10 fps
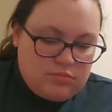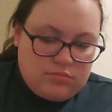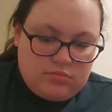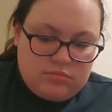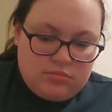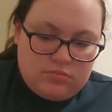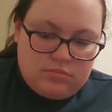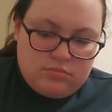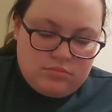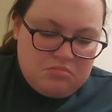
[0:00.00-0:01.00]

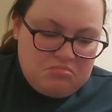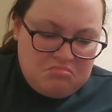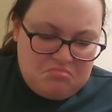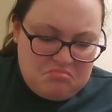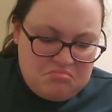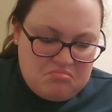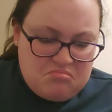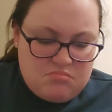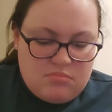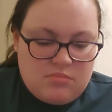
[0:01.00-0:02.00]

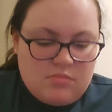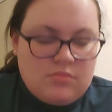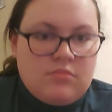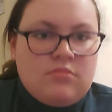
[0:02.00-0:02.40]
Nobody speaks.